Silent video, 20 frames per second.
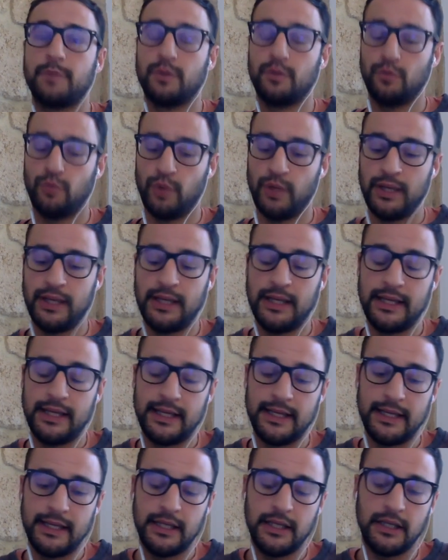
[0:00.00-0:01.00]

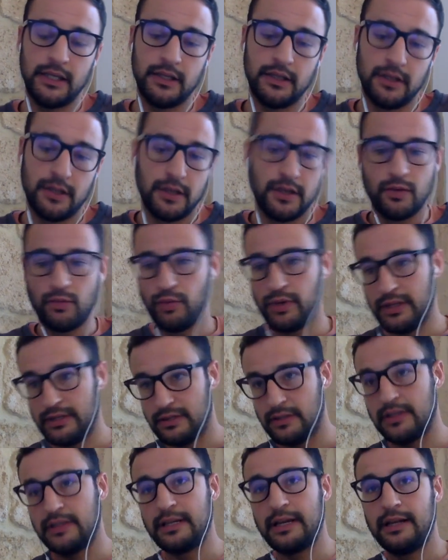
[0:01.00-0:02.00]
We
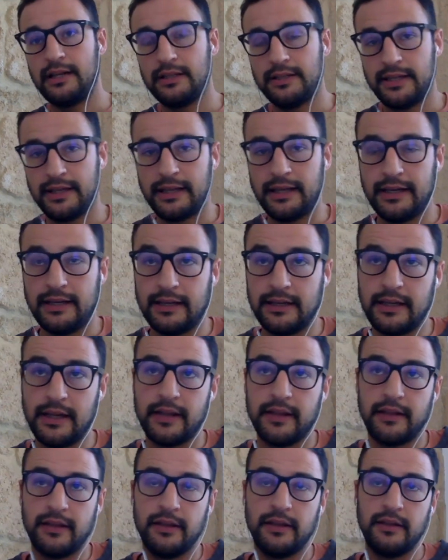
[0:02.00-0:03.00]
tell the cleaning
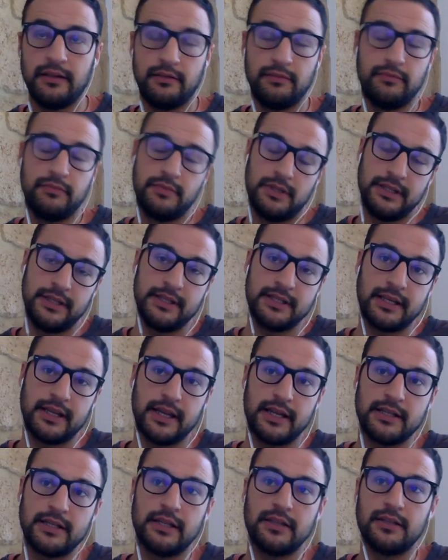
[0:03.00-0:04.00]
lady in this
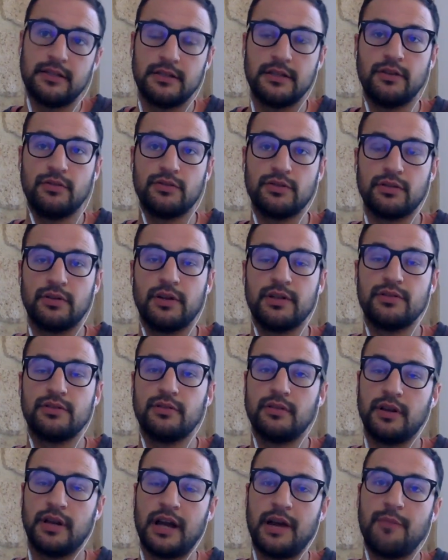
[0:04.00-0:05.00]
case that she was going
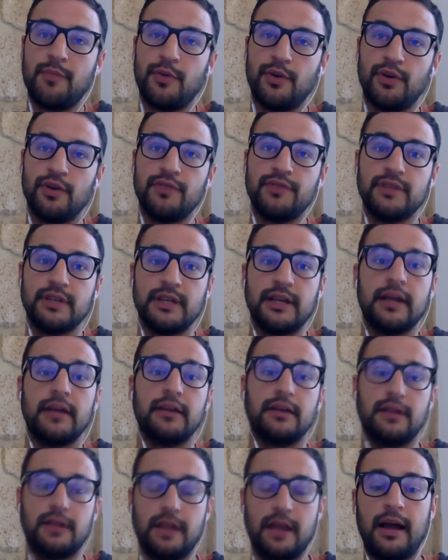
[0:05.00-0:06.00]
to come more often
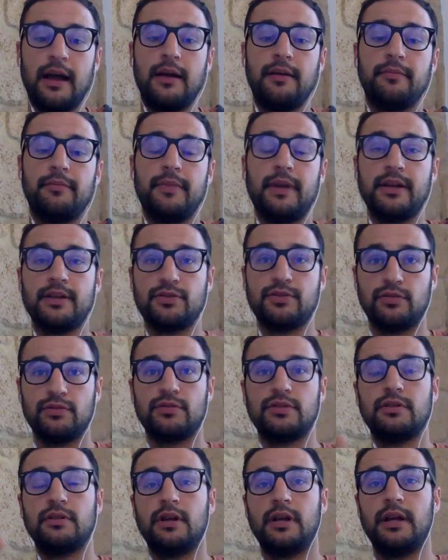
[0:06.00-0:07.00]
and make
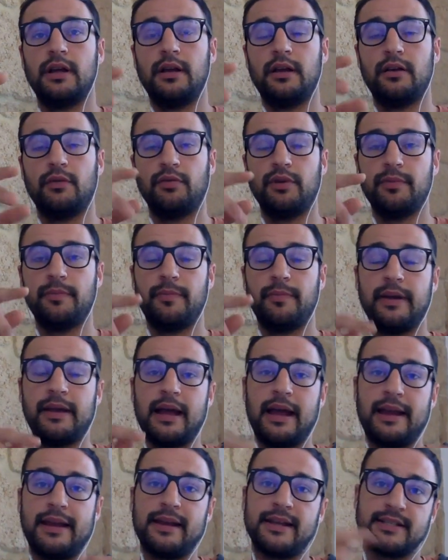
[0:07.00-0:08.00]
sure we
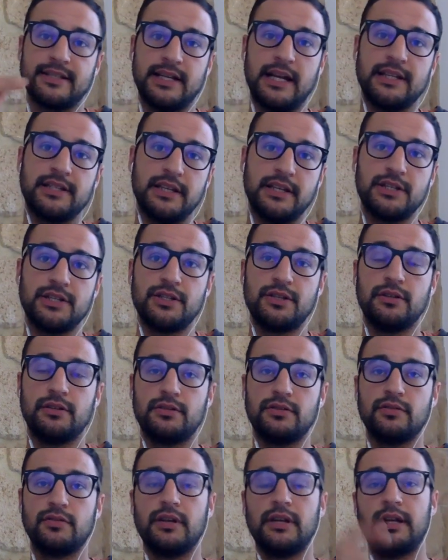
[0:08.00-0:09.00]
pay an extra
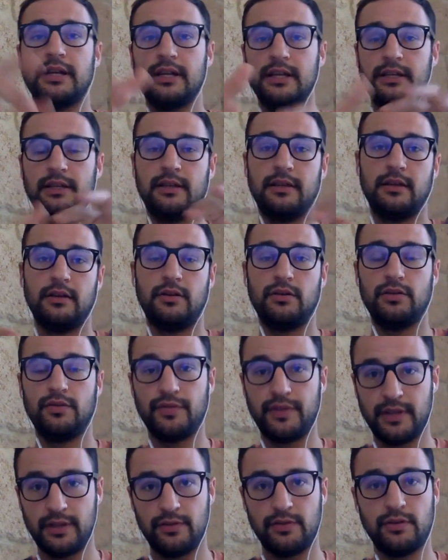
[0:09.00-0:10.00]
attention to cleaning all
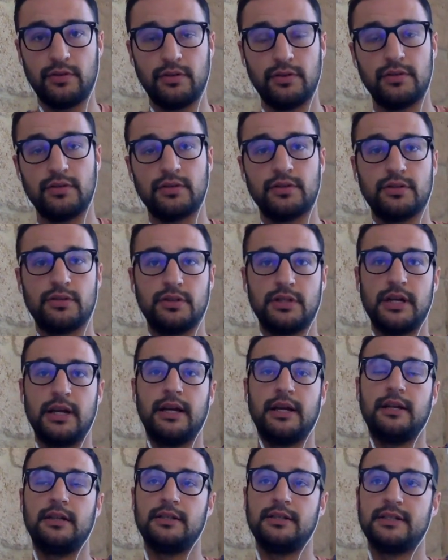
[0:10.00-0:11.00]
of the doors
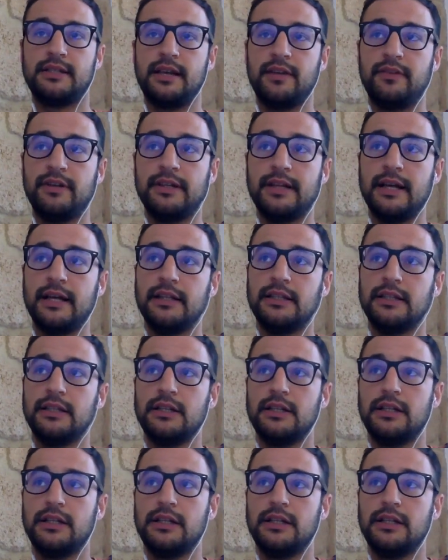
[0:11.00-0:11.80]
and stuff like that.